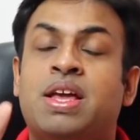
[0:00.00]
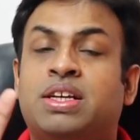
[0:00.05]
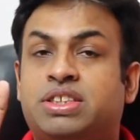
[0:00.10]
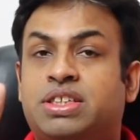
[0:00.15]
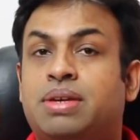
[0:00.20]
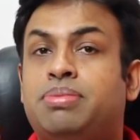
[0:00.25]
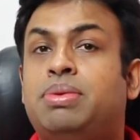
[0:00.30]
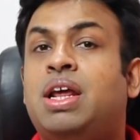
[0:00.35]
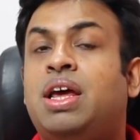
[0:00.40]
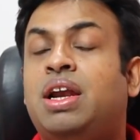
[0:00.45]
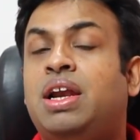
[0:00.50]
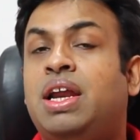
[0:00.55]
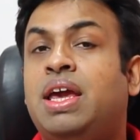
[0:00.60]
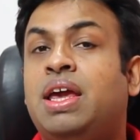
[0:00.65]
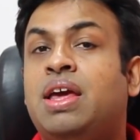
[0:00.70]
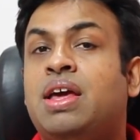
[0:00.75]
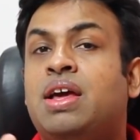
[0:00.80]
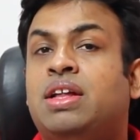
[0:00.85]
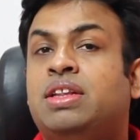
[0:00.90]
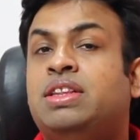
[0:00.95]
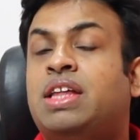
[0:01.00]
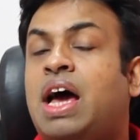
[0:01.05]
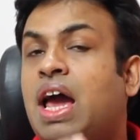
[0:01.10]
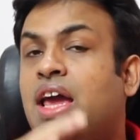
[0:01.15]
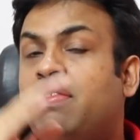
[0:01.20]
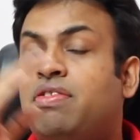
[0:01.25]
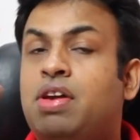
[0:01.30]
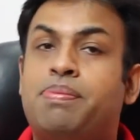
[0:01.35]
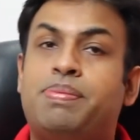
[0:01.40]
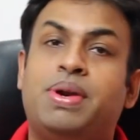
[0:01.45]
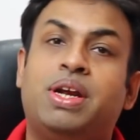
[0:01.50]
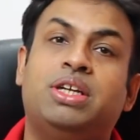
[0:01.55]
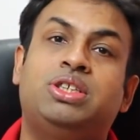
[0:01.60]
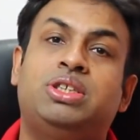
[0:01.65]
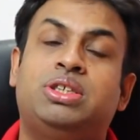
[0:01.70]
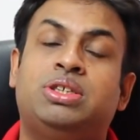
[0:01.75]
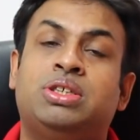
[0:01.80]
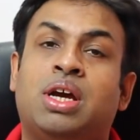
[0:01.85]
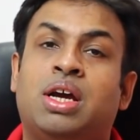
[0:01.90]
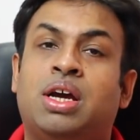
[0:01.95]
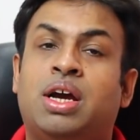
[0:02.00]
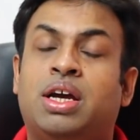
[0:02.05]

Similarly, the Ivy Bridge